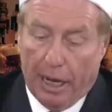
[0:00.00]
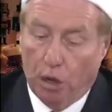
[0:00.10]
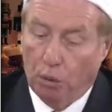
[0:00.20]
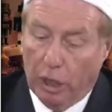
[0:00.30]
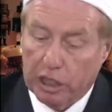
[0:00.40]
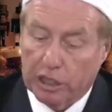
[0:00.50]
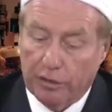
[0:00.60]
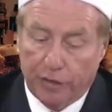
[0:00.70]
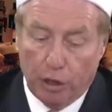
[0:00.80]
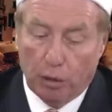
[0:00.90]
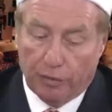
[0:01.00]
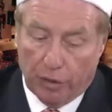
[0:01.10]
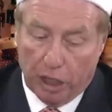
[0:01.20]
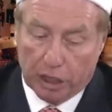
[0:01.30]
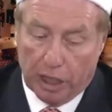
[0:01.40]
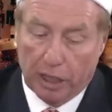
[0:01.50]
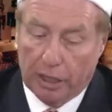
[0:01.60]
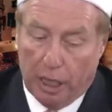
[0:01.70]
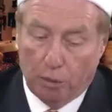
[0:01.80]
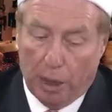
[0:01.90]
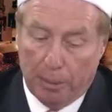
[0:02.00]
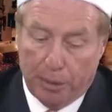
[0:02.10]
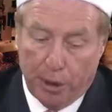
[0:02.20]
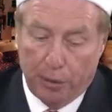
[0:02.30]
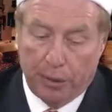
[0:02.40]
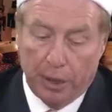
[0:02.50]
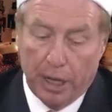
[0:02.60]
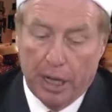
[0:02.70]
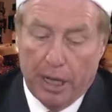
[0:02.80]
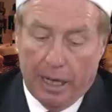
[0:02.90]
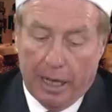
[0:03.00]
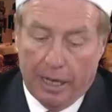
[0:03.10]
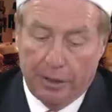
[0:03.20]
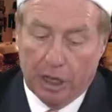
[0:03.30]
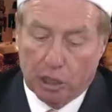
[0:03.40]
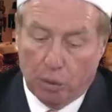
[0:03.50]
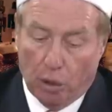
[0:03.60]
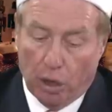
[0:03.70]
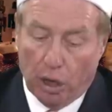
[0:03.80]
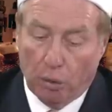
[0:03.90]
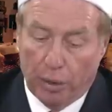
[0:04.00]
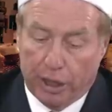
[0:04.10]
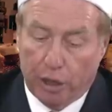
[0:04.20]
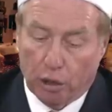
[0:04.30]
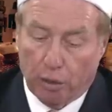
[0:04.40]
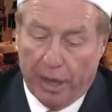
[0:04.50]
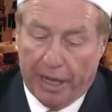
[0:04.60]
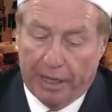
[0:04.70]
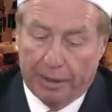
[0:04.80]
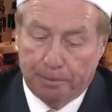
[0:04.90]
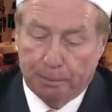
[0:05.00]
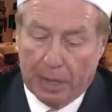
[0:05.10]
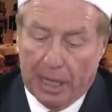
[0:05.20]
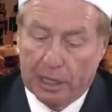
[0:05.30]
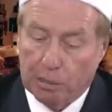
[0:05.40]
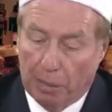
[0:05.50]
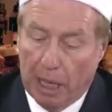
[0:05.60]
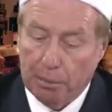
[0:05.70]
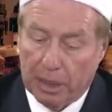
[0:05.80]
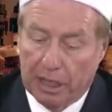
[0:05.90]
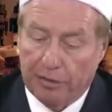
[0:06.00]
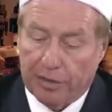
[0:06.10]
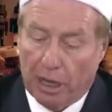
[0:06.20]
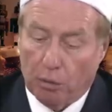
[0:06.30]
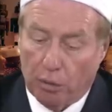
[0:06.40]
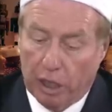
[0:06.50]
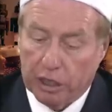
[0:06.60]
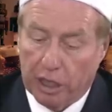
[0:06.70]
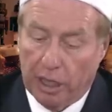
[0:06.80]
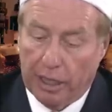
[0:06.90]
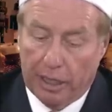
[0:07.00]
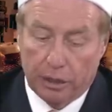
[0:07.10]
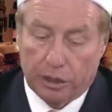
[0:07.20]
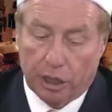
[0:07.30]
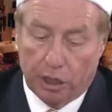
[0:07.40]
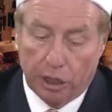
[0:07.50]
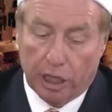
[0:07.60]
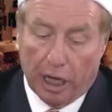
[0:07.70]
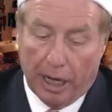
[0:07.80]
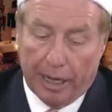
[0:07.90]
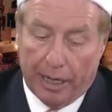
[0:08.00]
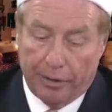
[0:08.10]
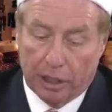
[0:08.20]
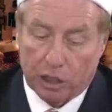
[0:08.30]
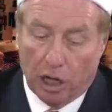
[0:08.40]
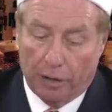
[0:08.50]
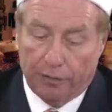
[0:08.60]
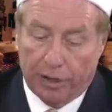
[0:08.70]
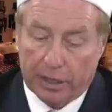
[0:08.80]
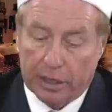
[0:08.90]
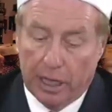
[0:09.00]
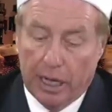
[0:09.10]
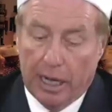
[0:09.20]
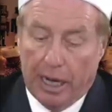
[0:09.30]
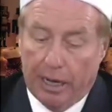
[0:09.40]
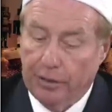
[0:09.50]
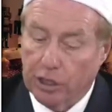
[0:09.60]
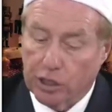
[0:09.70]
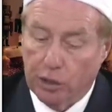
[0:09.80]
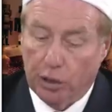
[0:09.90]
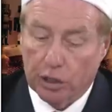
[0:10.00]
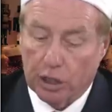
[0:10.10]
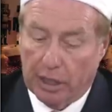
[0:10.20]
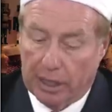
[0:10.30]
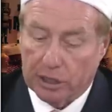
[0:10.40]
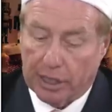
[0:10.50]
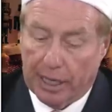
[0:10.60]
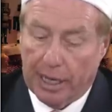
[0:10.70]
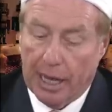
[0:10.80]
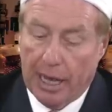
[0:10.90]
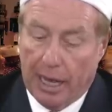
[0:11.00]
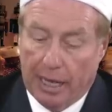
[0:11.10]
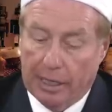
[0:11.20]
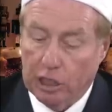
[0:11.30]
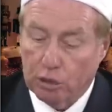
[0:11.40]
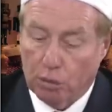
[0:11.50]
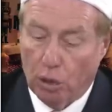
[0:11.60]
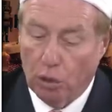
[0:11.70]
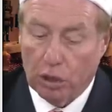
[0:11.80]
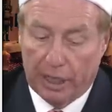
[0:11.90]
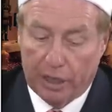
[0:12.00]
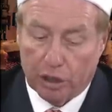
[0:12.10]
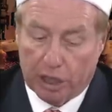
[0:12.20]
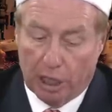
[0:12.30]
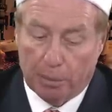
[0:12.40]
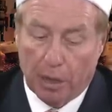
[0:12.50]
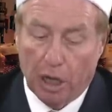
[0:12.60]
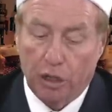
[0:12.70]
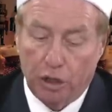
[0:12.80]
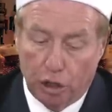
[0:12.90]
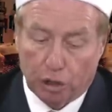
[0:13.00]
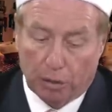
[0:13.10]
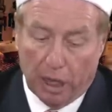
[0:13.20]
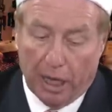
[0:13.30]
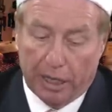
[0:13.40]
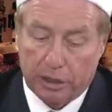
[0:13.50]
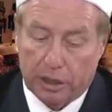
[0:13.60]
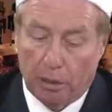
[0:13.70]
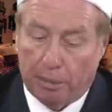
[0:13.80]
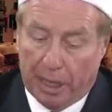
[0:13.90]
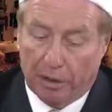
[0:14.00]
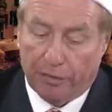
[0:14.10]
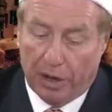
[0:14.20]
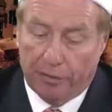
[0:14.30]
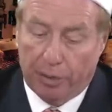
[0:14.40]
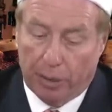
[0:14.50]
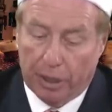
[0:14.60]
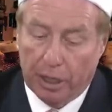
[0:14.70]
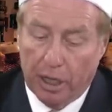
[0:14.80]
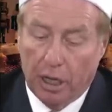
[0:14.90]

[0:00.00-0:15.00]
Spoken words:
And what's the view of Russia, led by Putin, in this war with Ukraine? It's my belief that Russia is the good guy in this conflict, and the sooner Zelensky and his rogue leadership are neutralized, the better for everyone.